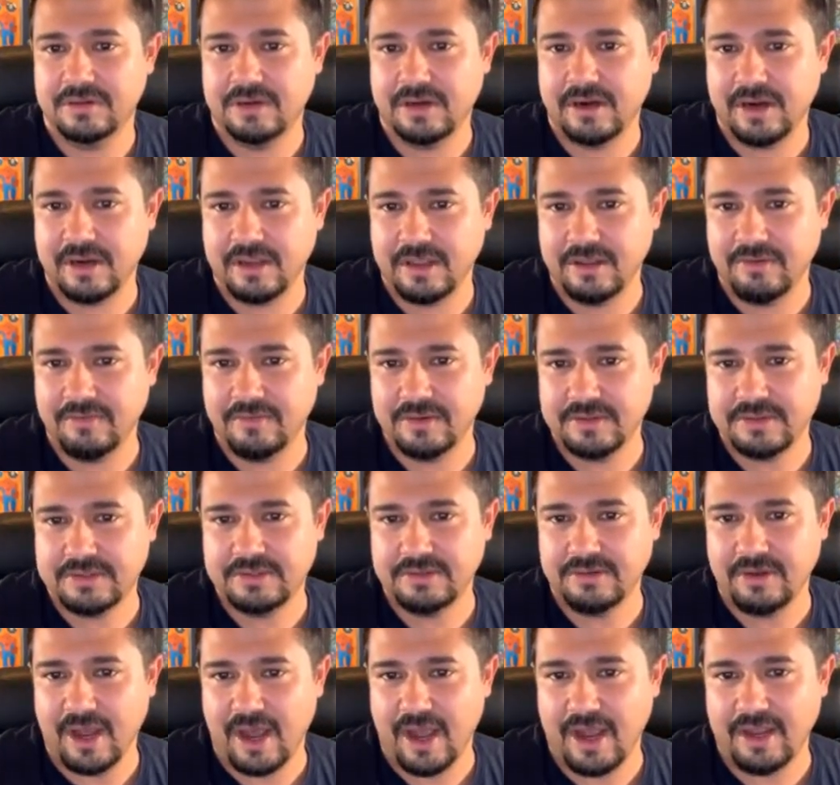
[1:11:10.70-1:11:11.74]
All right, give one
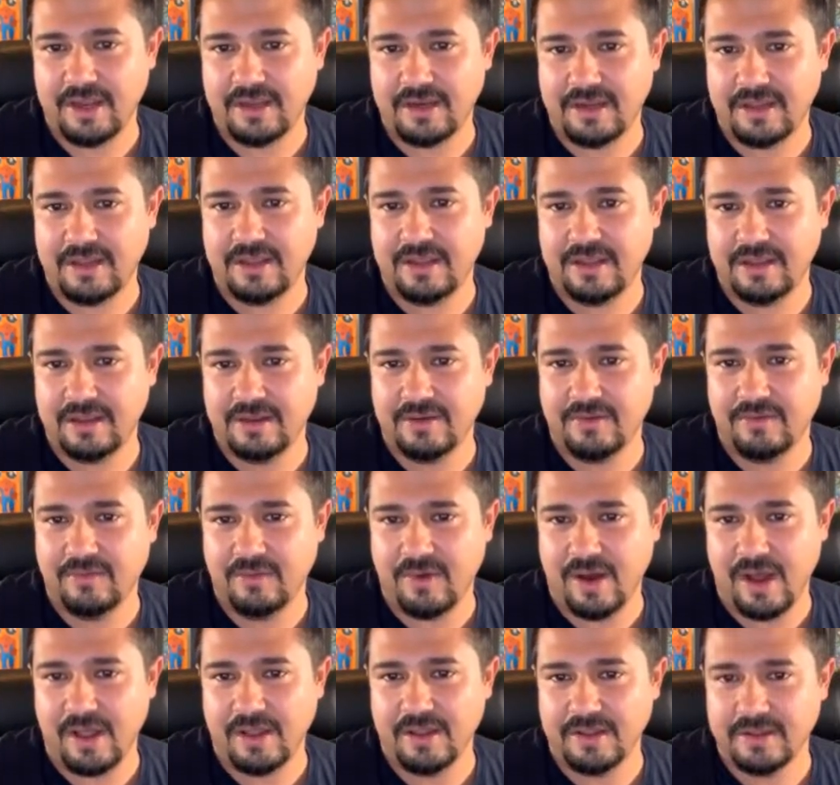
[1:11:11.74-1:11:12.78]
to Heidi
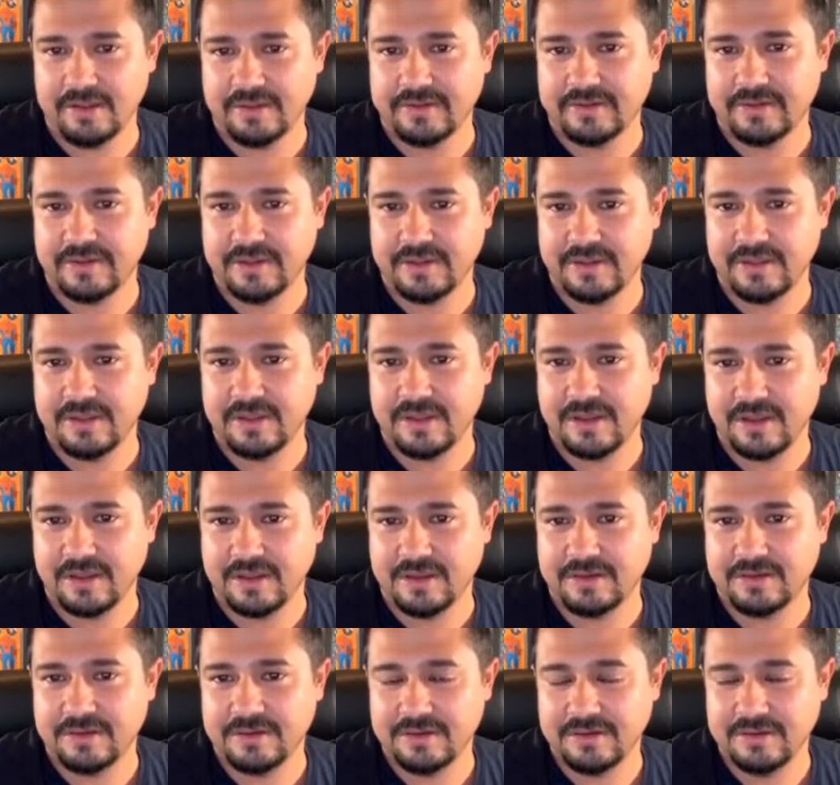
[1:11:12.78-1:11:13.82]
Wallington
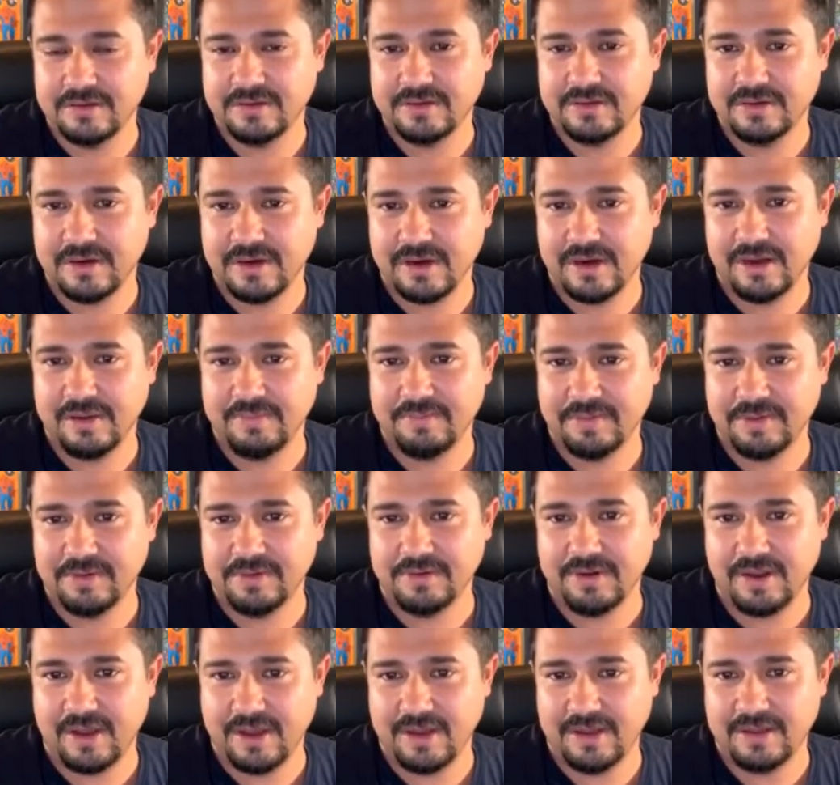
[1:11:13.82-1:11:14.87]
then. All right, but
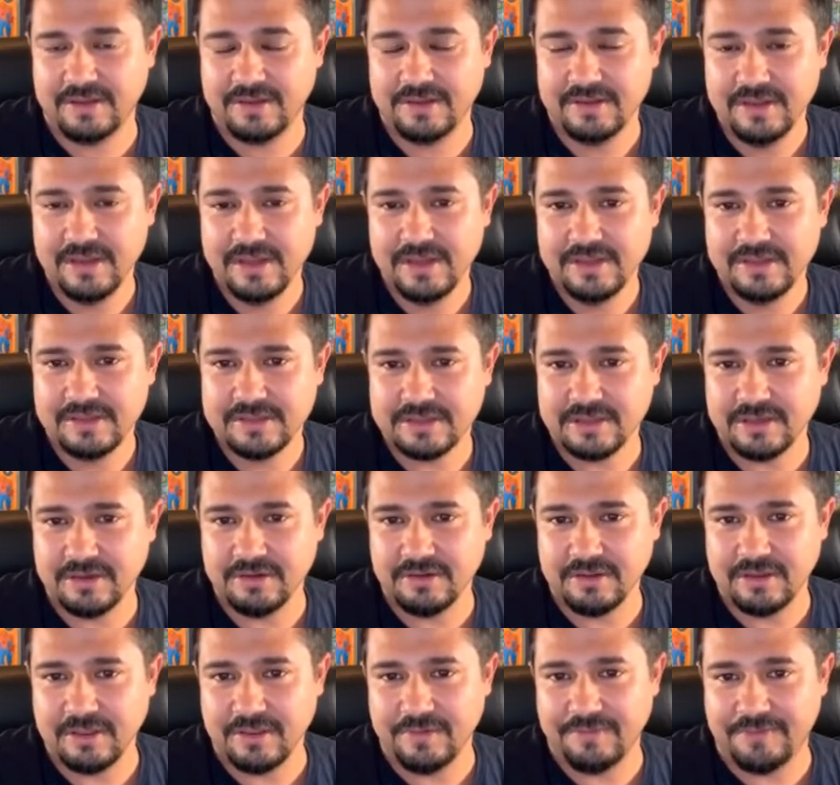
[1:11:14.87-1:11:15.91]
you're not.
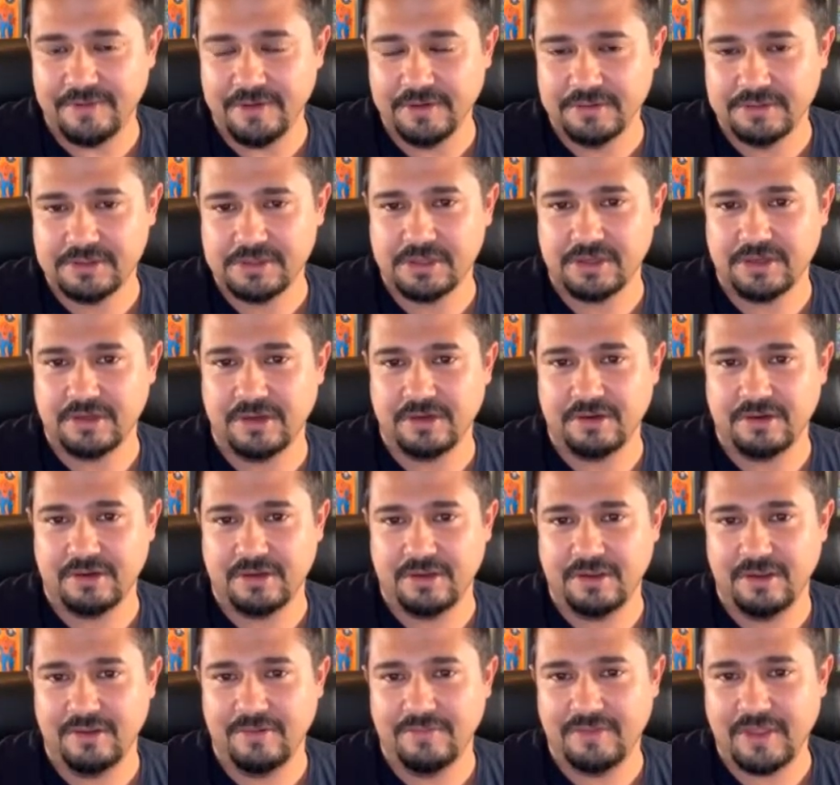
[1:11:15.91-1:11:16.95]
So in the future,
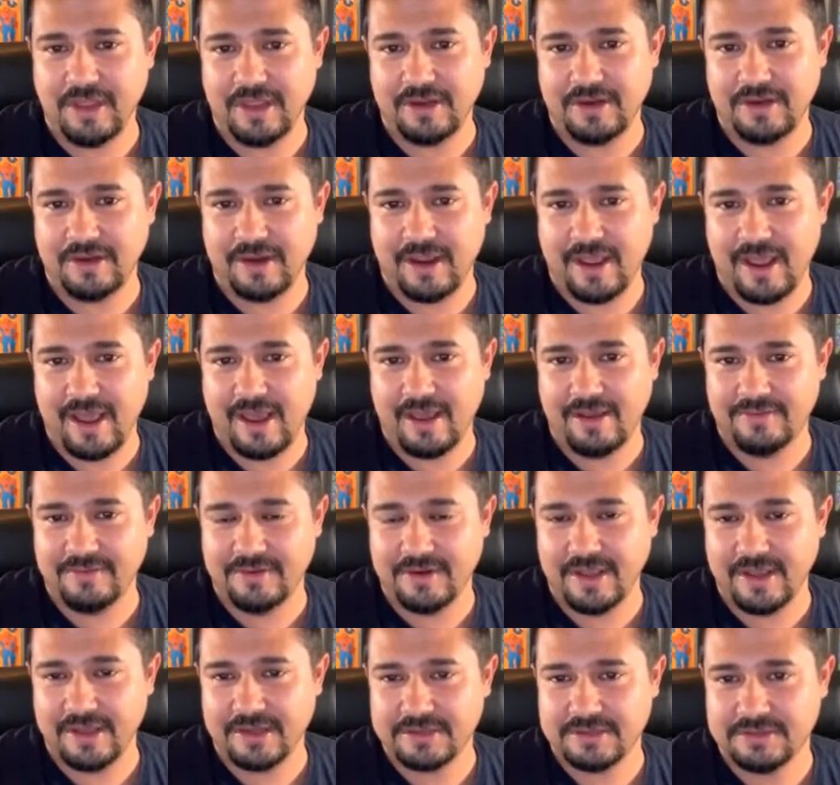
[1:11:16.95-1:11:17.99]
if they didn't have
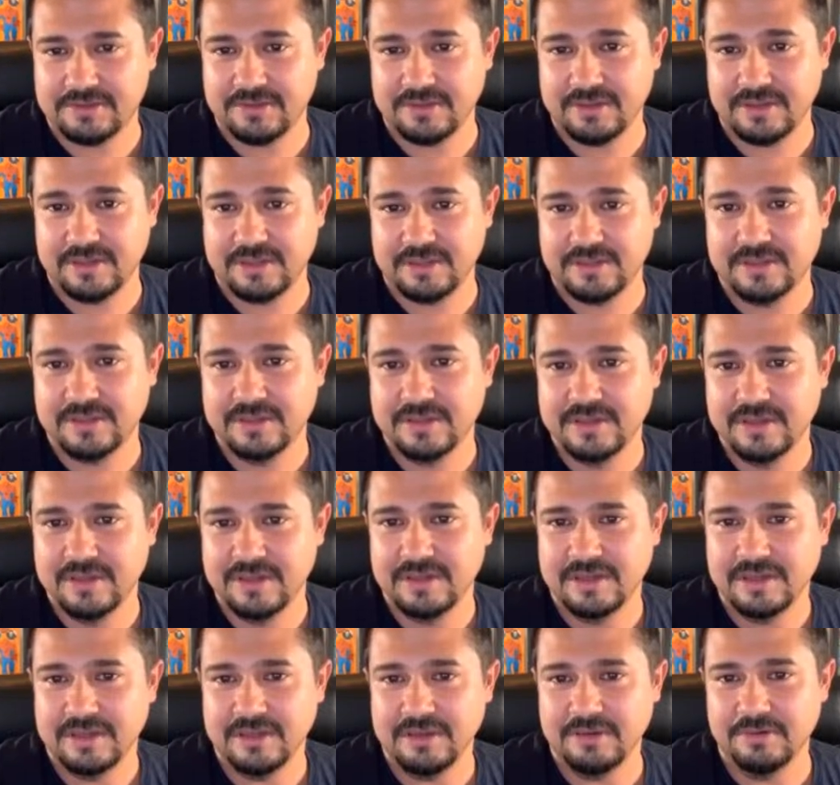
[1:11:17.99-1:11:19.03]
an extra,
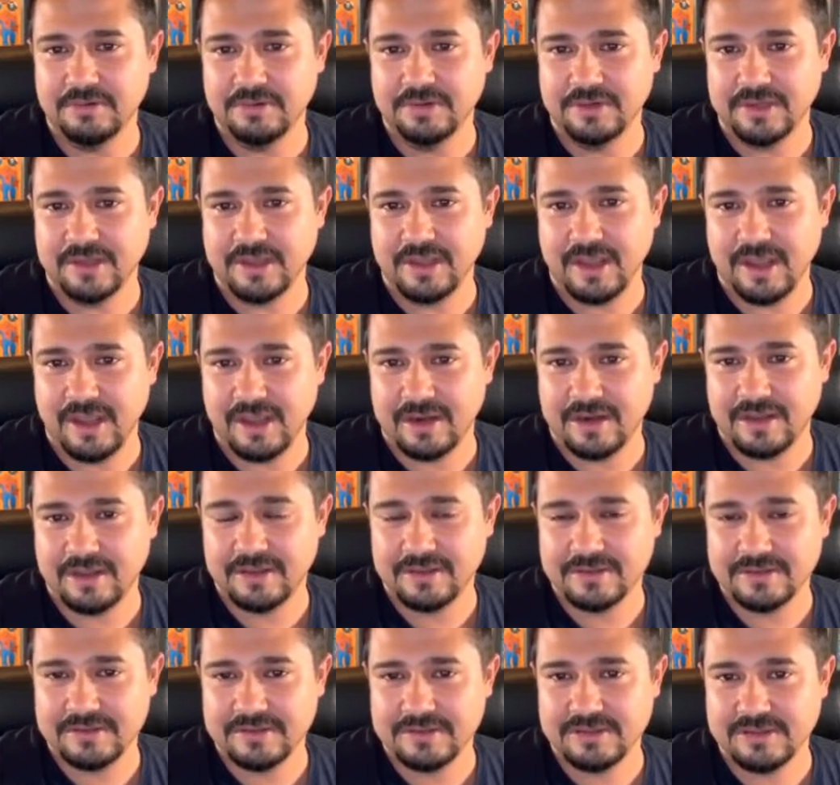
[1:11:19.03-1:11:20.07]
you wouldn't get
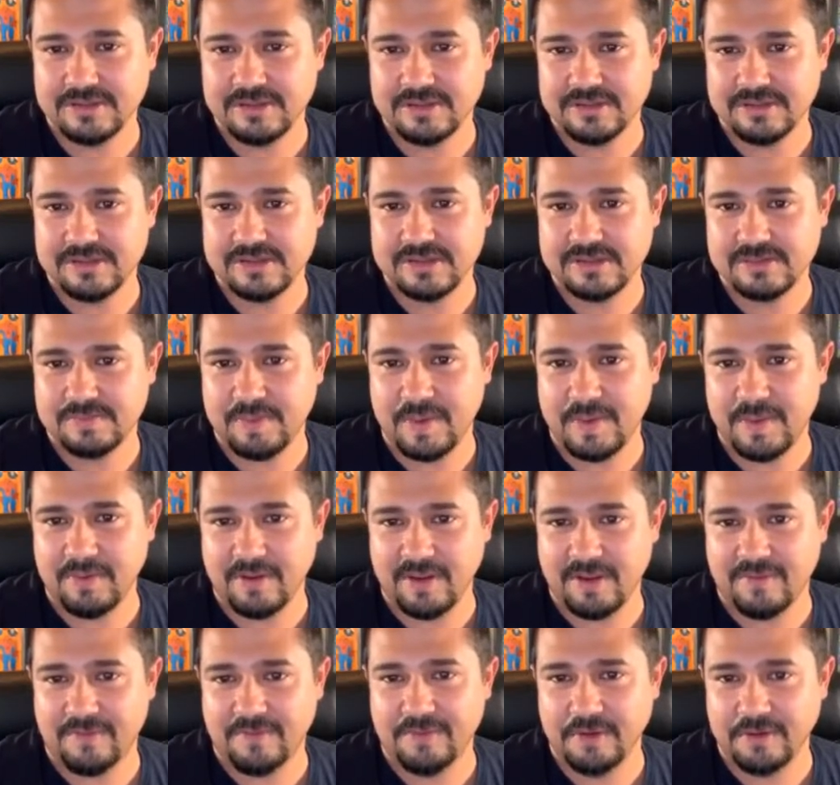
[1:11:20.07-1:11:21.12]
it just because people
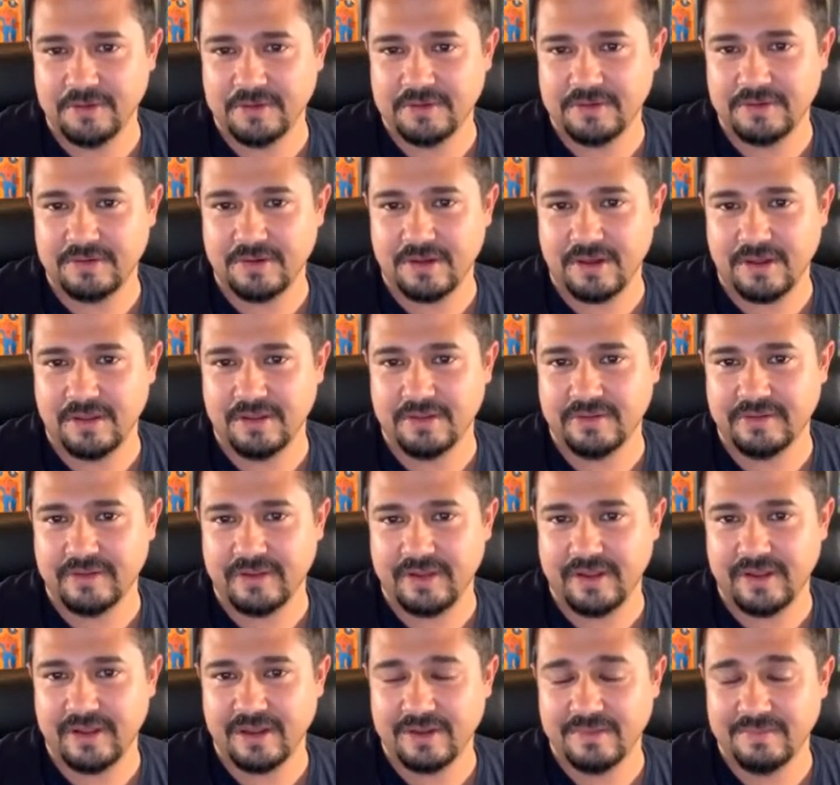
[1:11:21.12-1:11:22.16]
get filtered all the
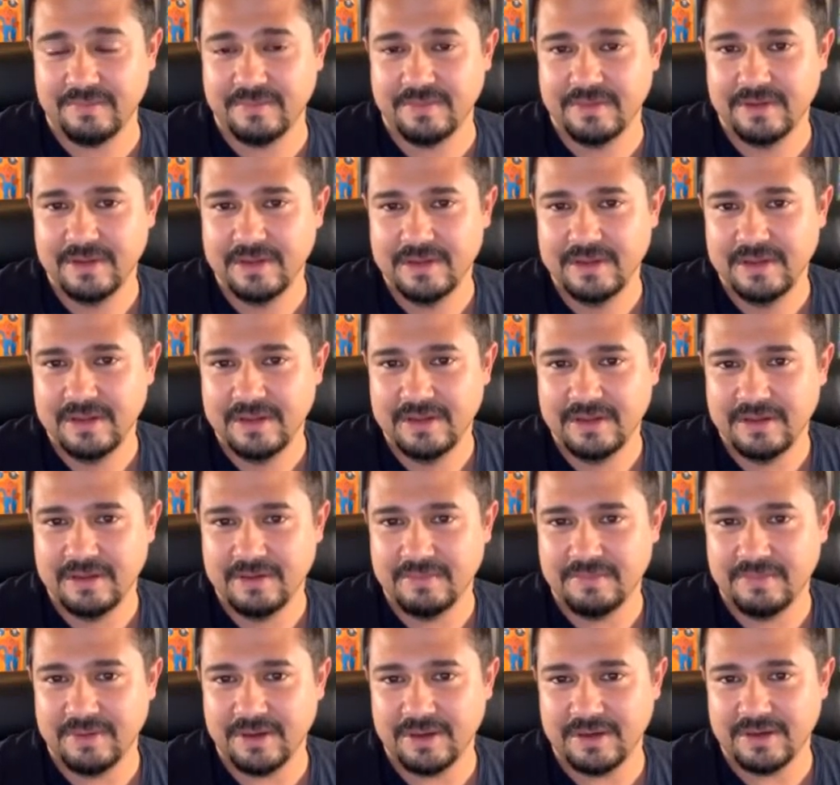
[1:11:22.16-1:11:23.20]
time.
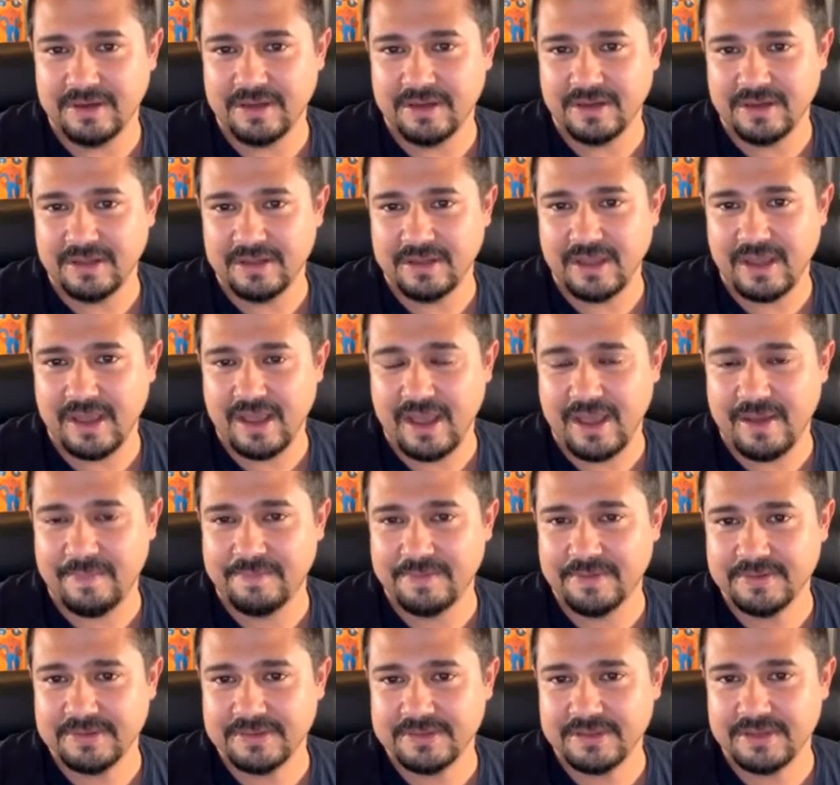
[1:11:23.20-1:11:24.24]
But that
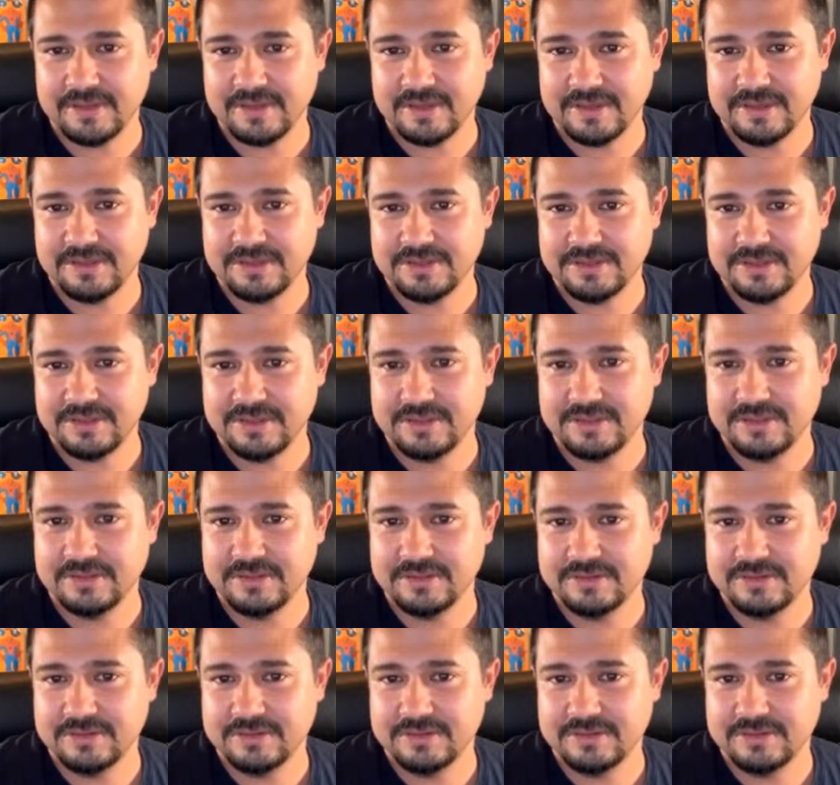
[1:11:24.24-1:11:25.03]
happens on IG.